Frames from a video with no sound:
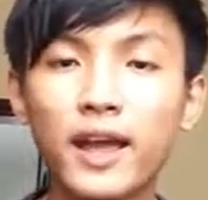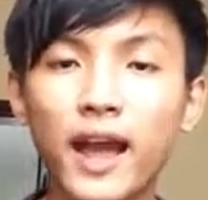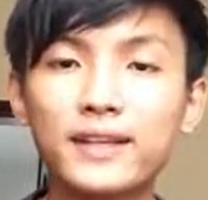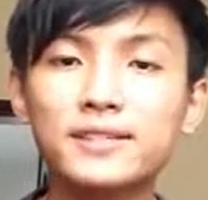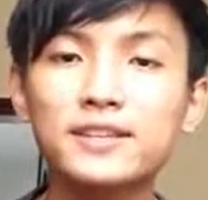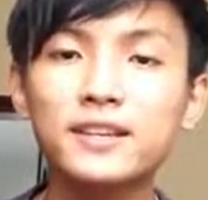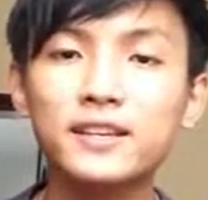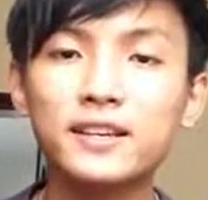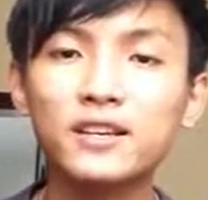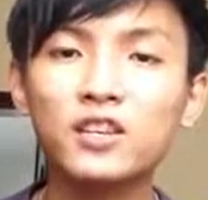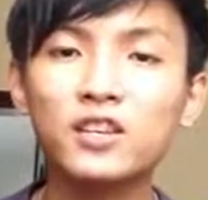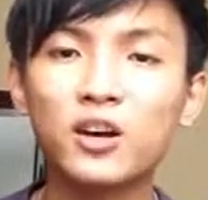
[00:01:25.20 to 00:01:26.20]
I think
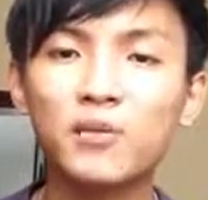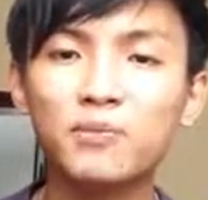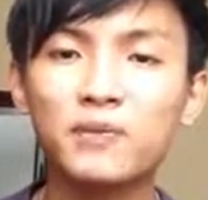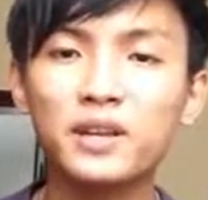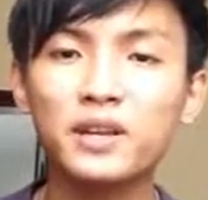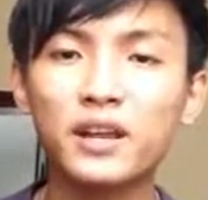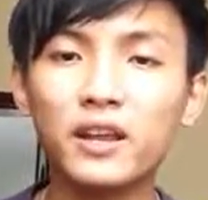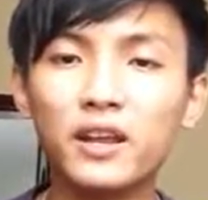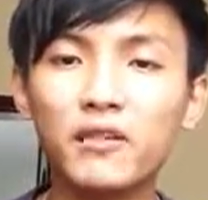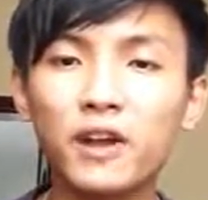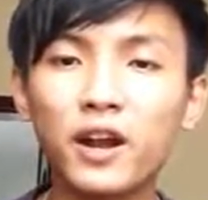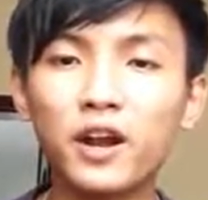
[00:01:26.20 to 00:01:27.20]
this topic
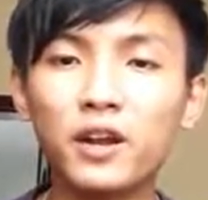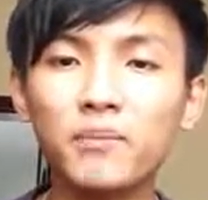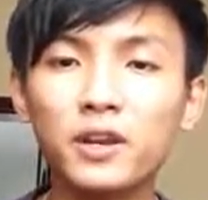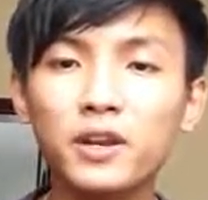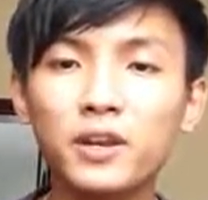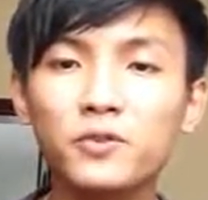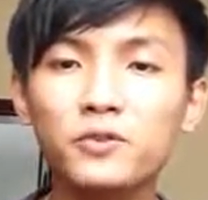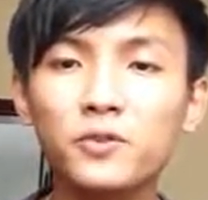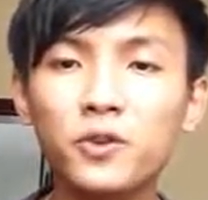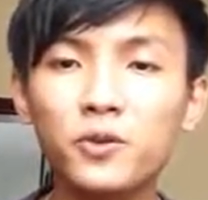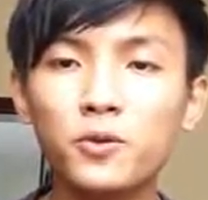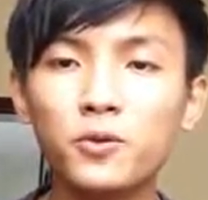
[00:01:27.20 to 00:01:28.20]
is very big deal to
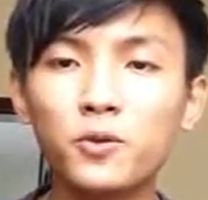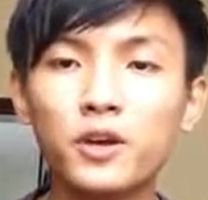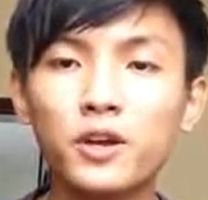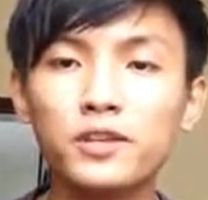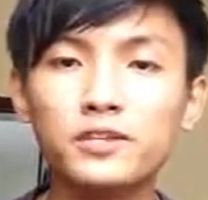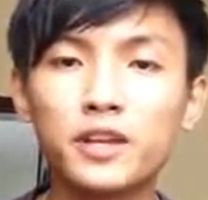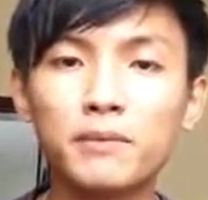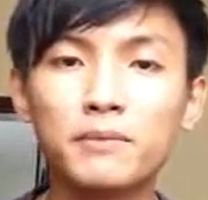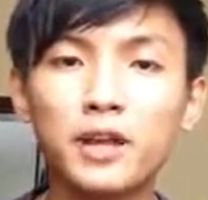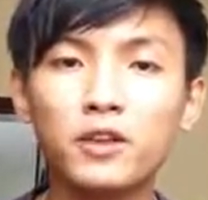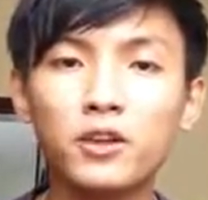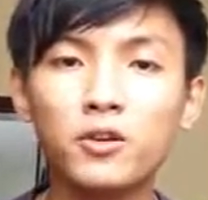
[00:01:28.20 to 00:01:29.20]
you. Same
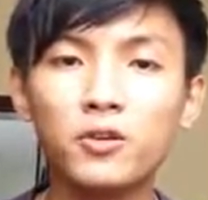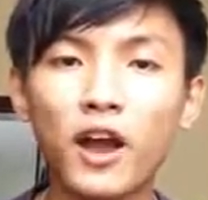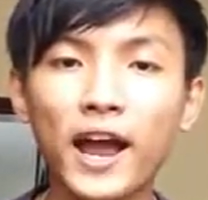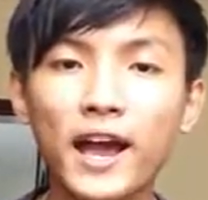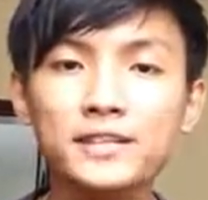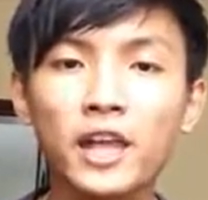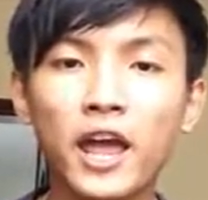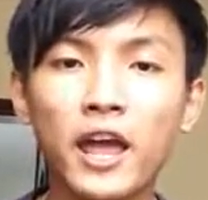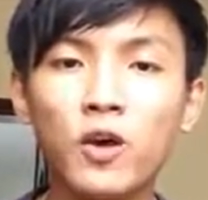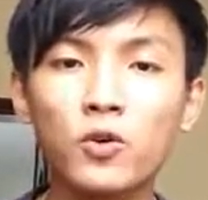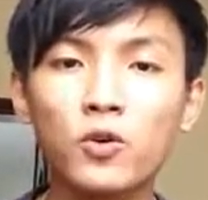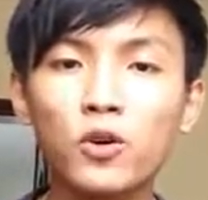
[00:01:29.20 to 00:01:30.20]
that you guys
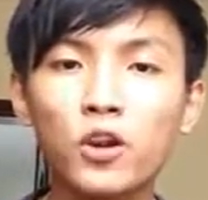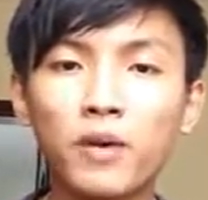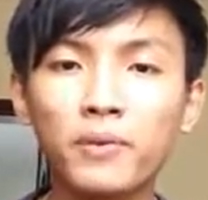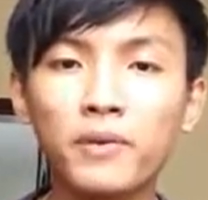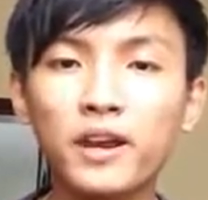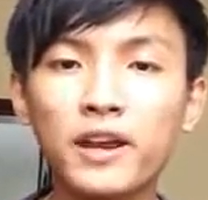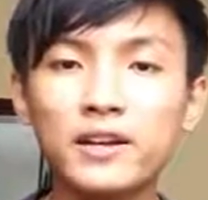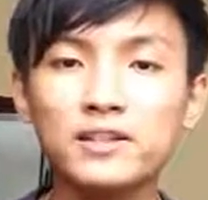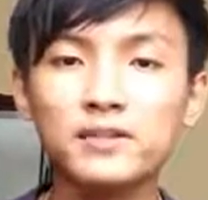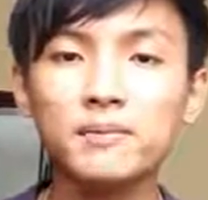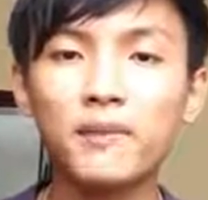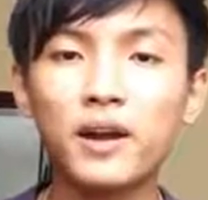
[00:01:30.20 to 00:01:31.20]
have good
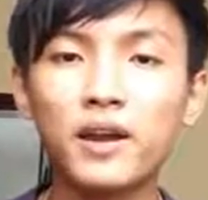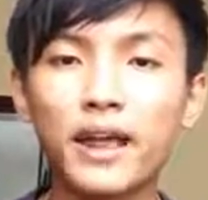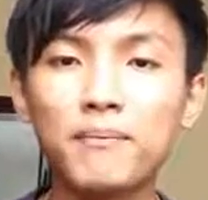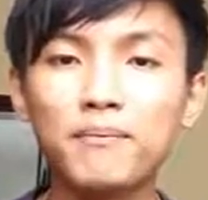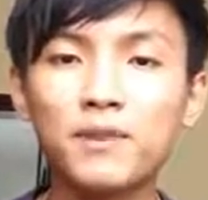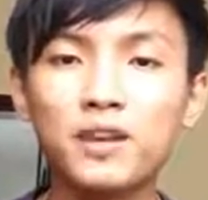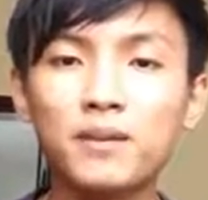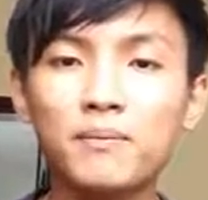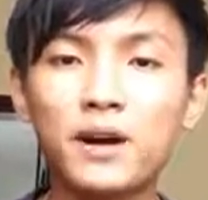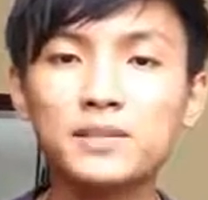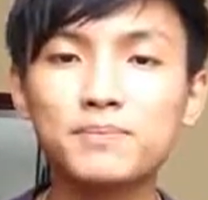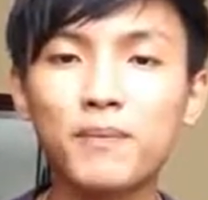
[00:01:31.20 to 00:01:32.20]
opinions, but let me
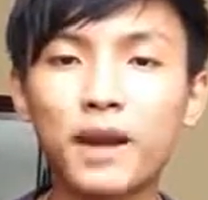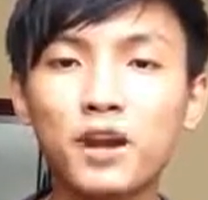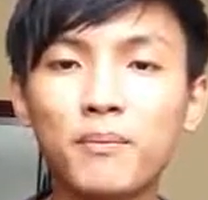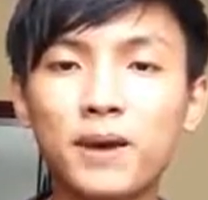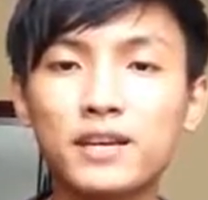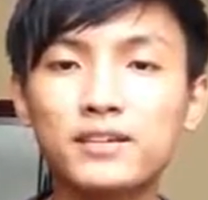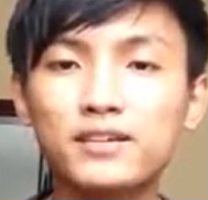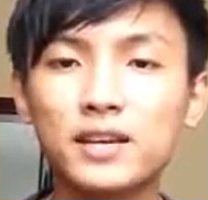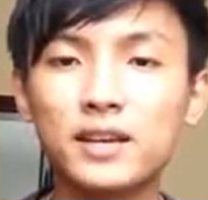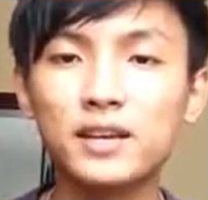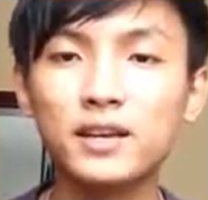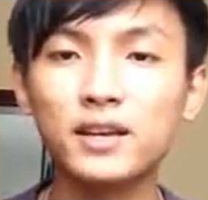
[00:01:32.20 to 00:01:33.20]
bust my comment.
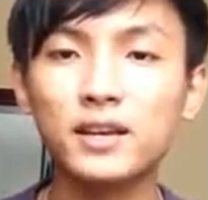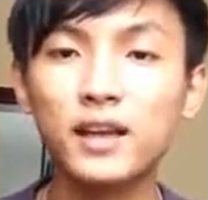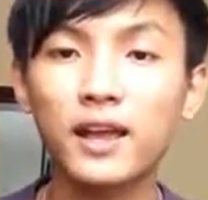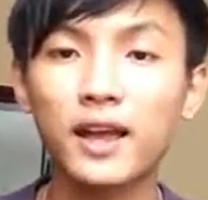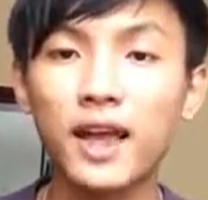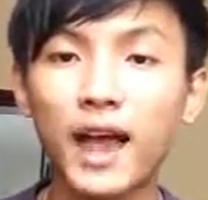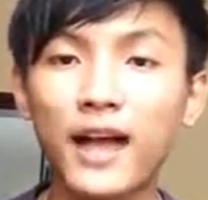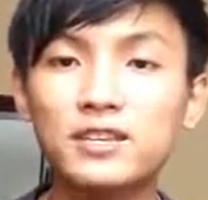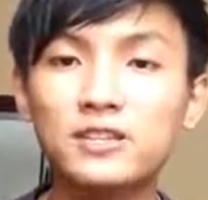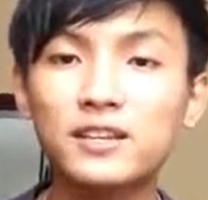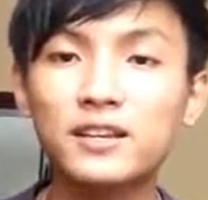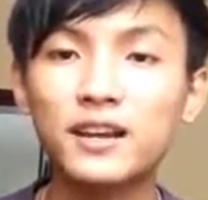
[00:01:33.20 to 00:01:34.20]
I
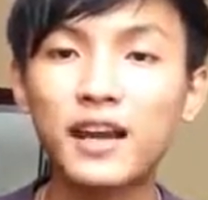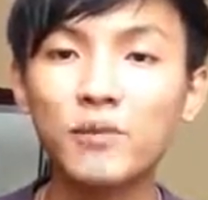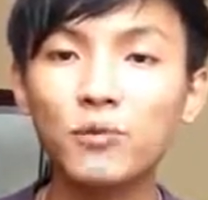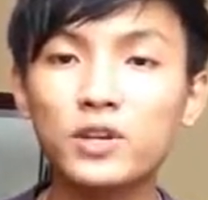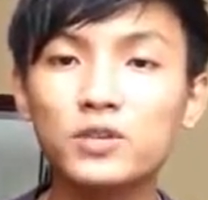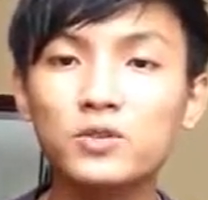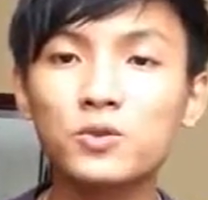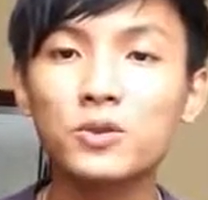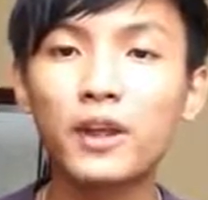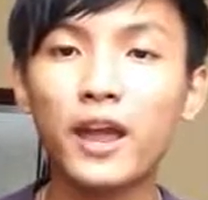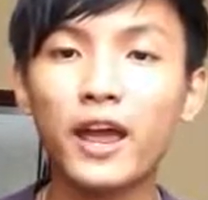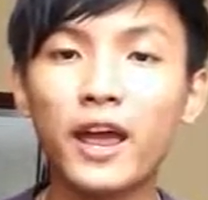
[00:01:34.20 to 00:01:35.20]
think that we
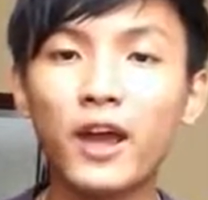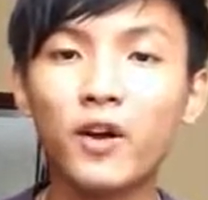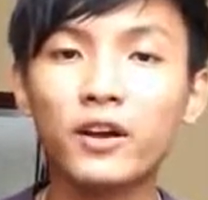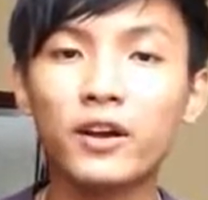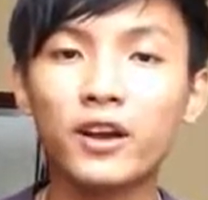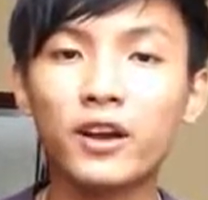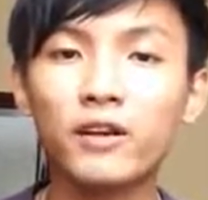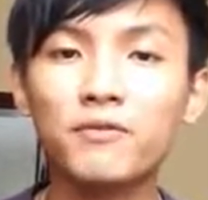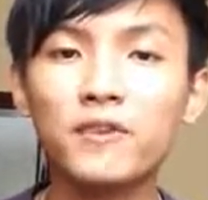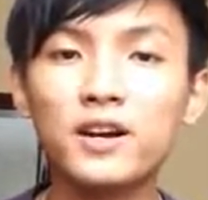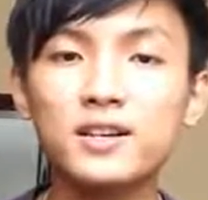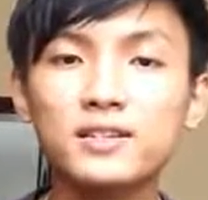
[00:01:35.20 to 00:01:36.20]
should have a career
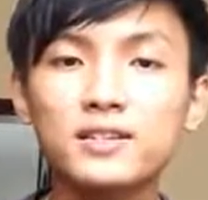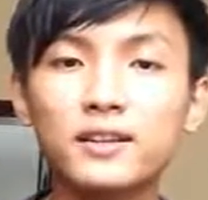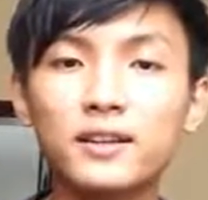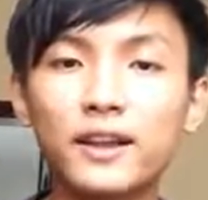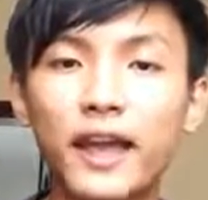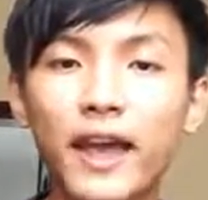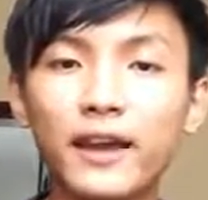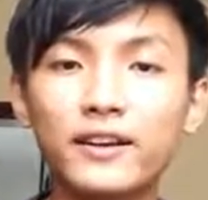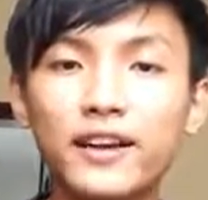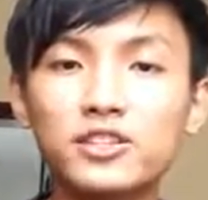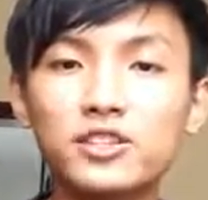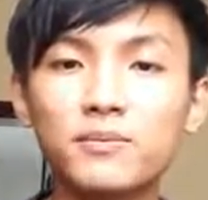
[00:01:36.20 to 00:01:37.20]
first, then
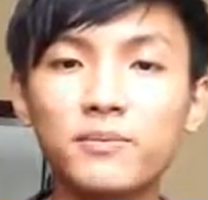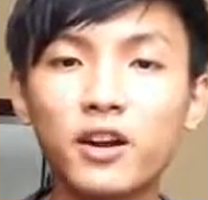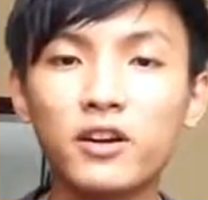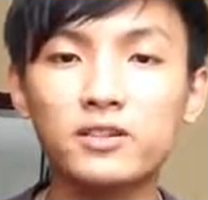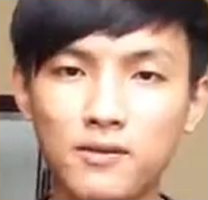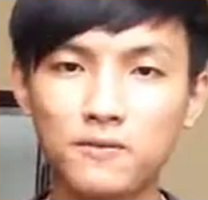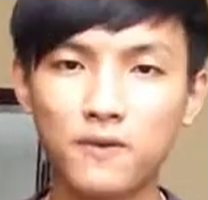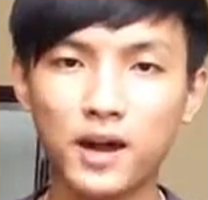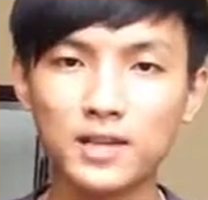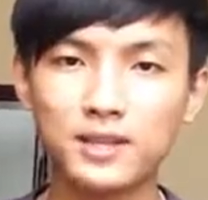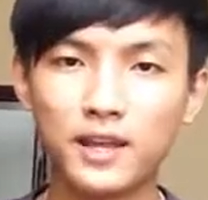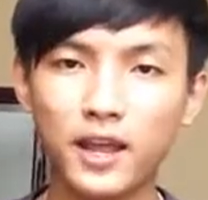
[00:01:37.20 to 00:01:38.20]
getting married.
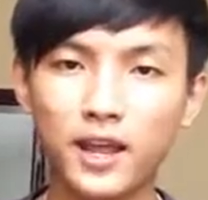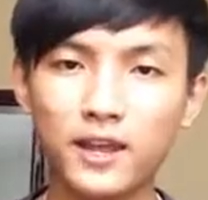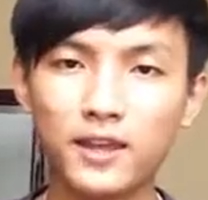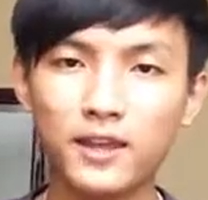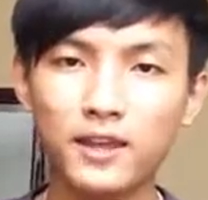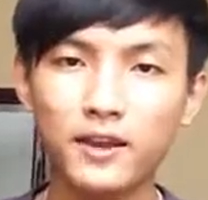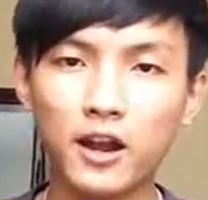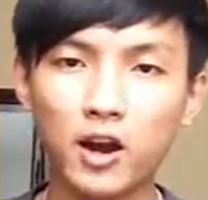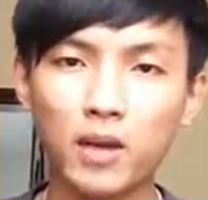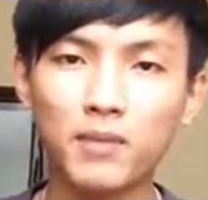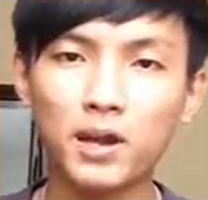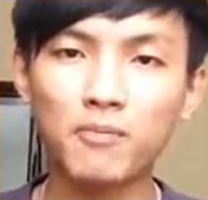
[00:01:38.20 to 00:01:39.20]
First is the
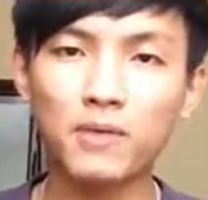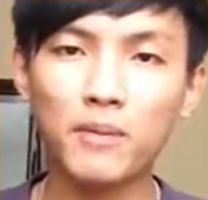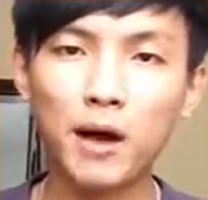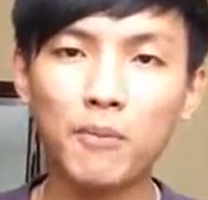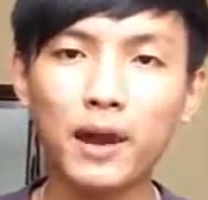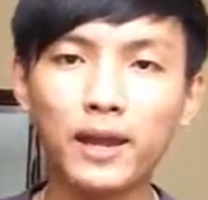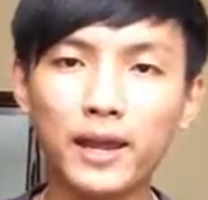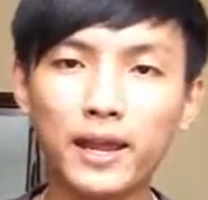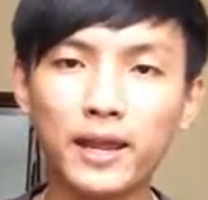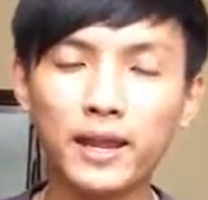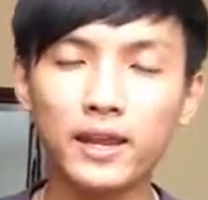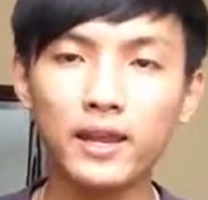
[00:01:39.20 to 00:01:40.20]
problem about
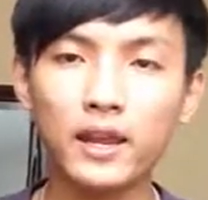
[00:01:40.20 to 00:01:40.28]
money.